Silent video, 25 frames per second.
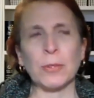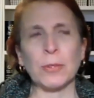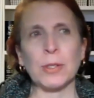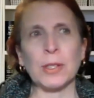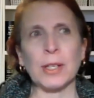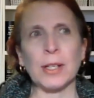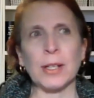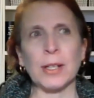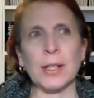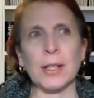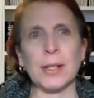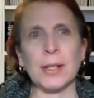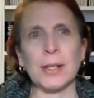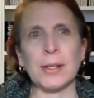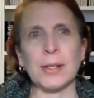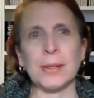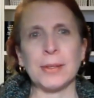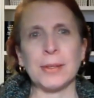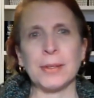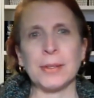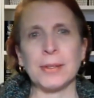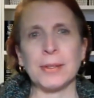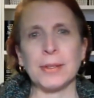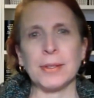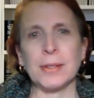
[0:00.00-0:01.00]

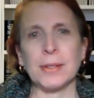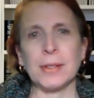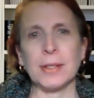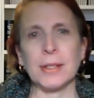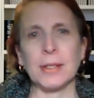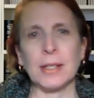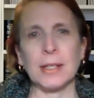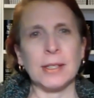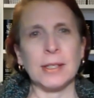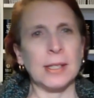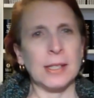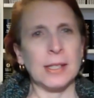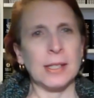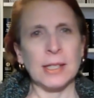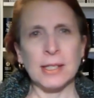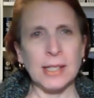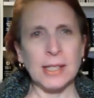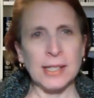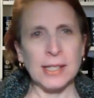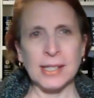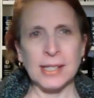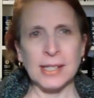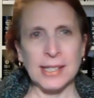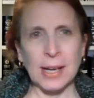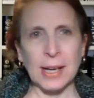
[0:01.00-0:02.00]
It
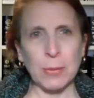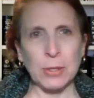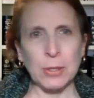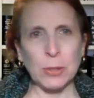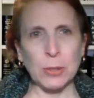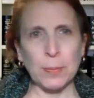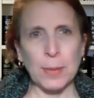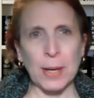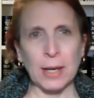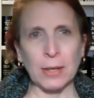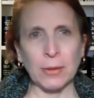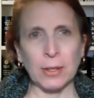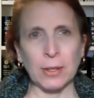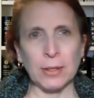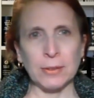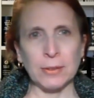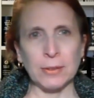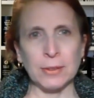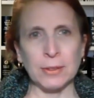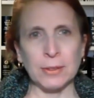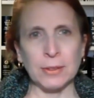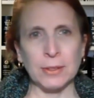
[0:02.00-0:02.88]
doesn't say which background.